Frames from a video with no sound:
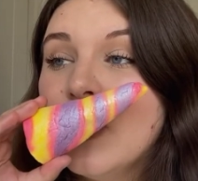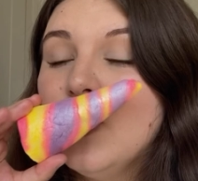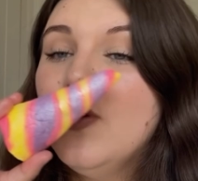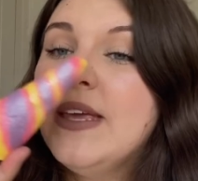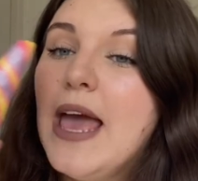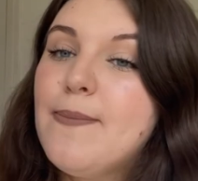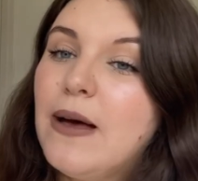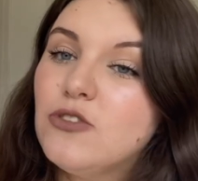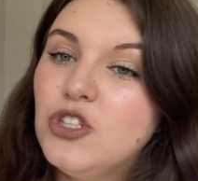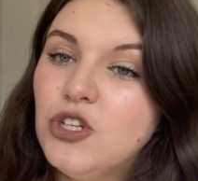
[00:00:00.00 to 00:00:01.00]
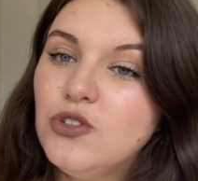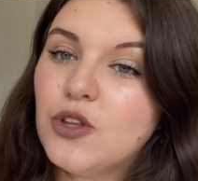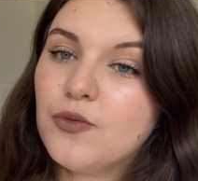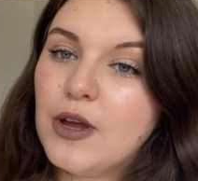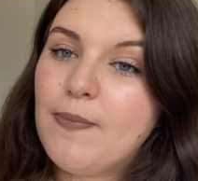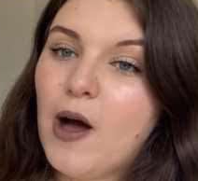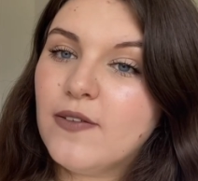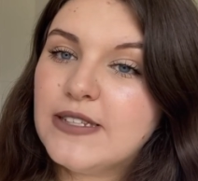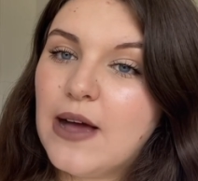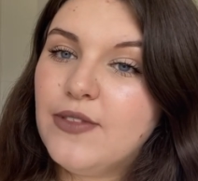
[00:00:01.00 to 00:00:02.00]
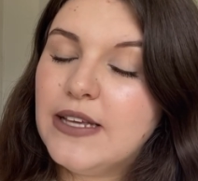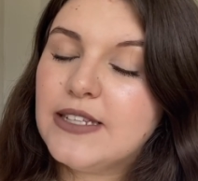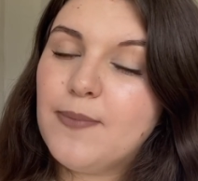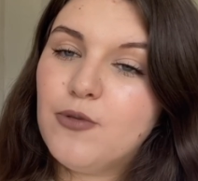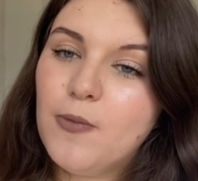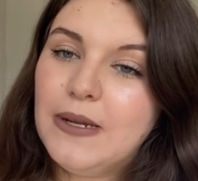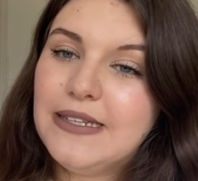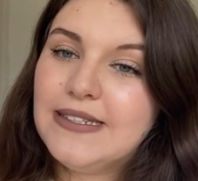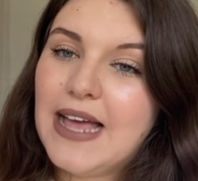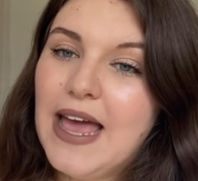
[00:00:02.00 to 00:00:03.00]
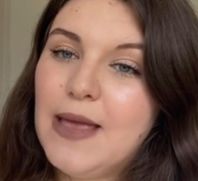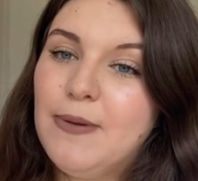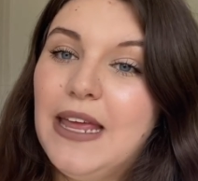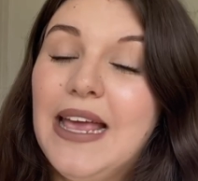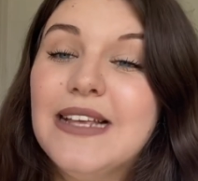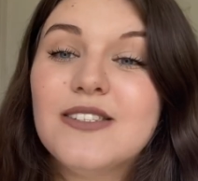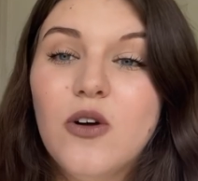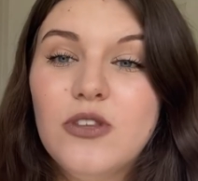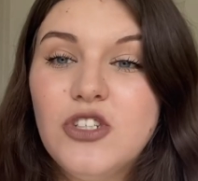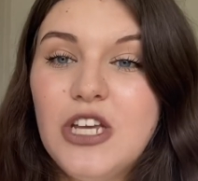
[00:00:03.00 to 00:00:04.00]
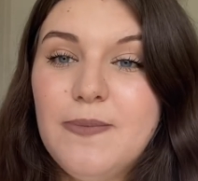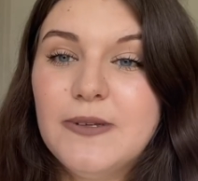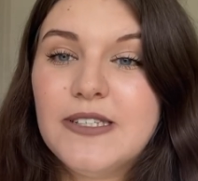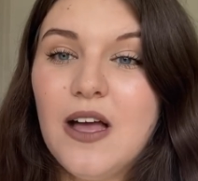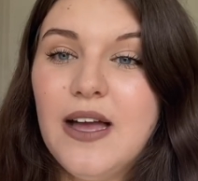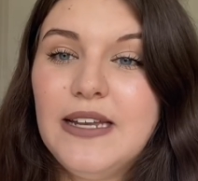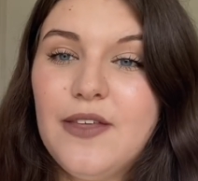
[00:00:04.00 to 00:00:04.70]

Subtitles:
You can get about 2 to 3 baths out of this, I'd probably say, but it is on the cheaper side.